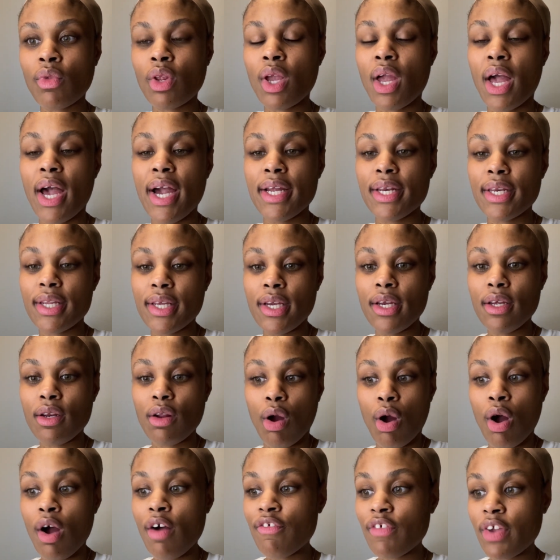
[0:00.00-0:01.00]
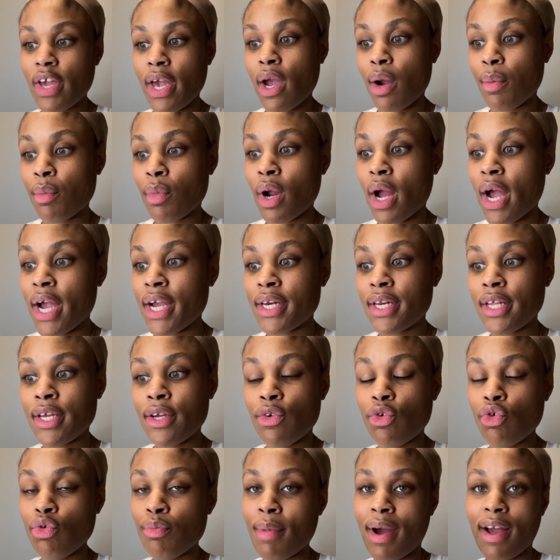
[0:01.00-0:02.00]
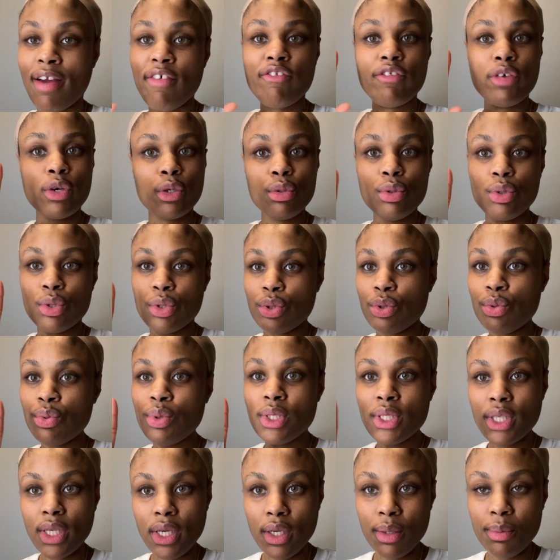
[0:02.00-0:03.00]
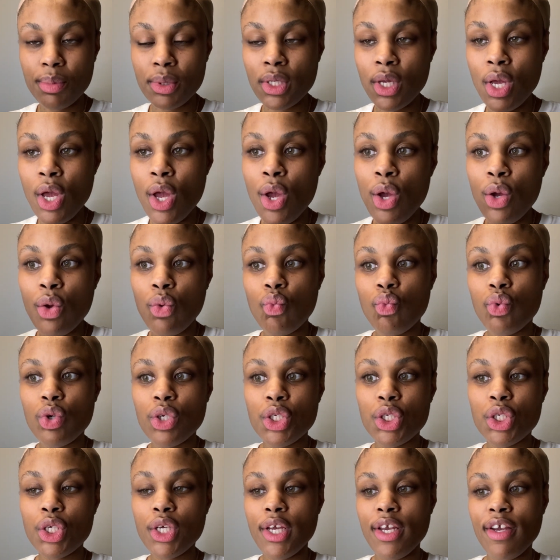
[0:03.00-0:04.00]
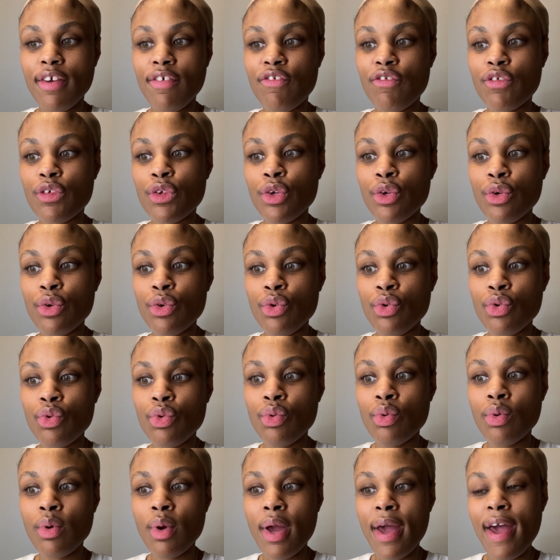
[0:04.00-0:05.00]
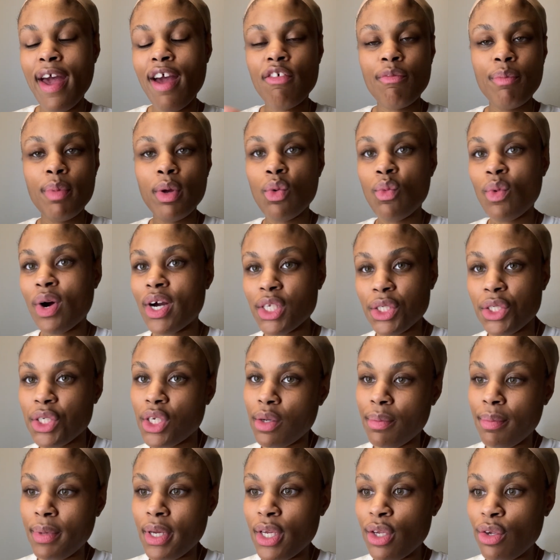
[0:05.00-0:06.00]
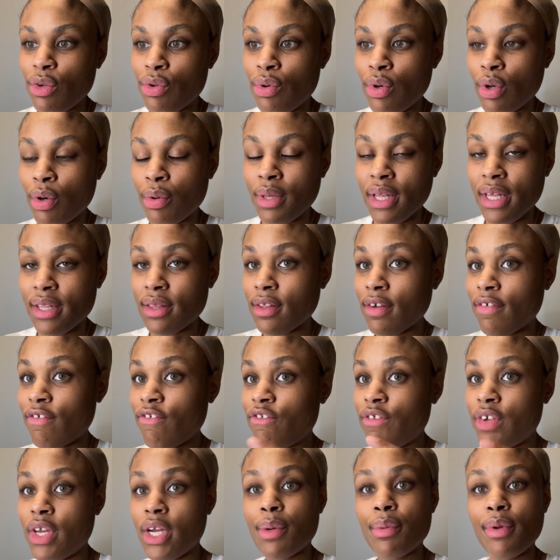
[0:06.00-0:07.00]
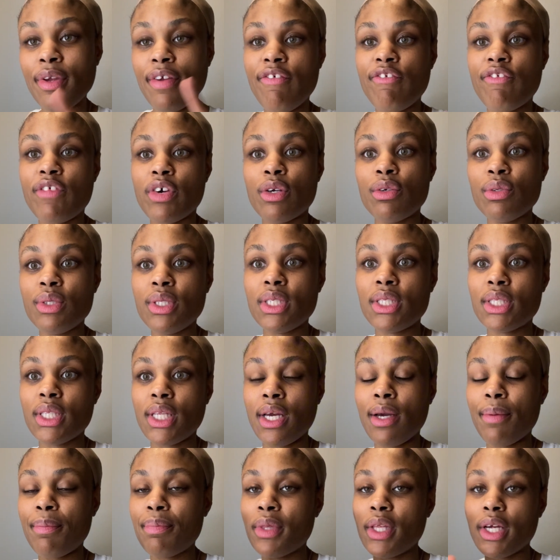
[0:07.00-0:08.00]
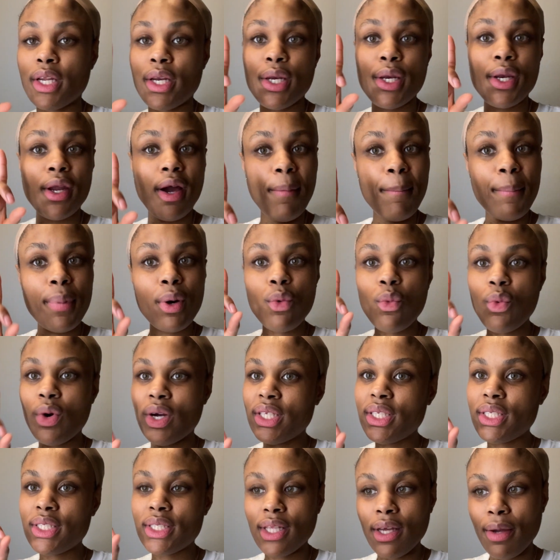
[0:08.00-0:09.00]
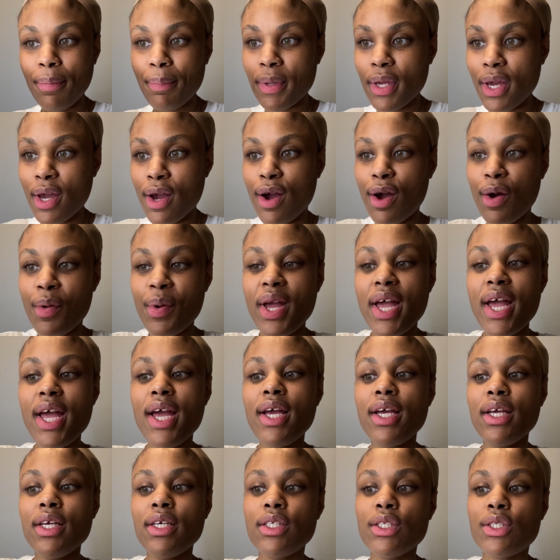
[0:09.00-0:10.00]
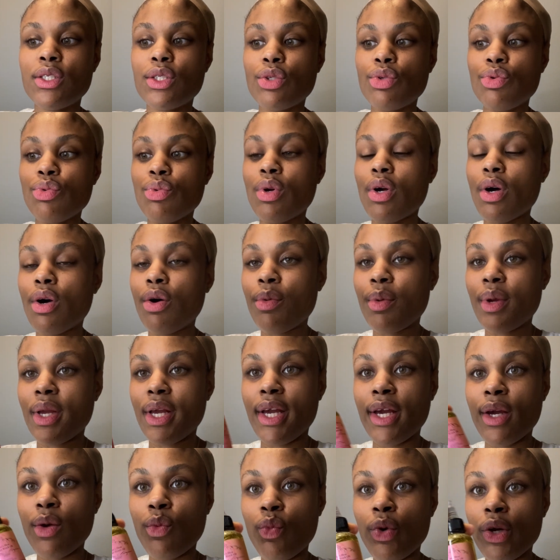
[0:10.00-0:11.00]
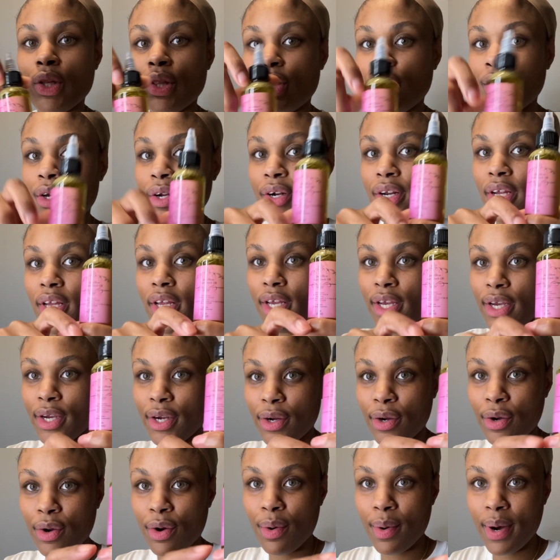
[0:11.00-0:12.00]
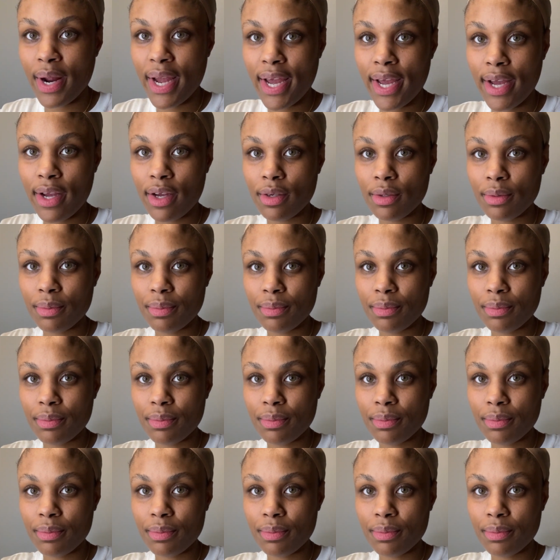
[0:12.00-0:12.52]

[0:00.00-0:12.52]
I did off camera, I did do my first 2 steps, which if you have been watching me, you know that the very first step, the number 1 step, y'all, is to go in with your hair crack.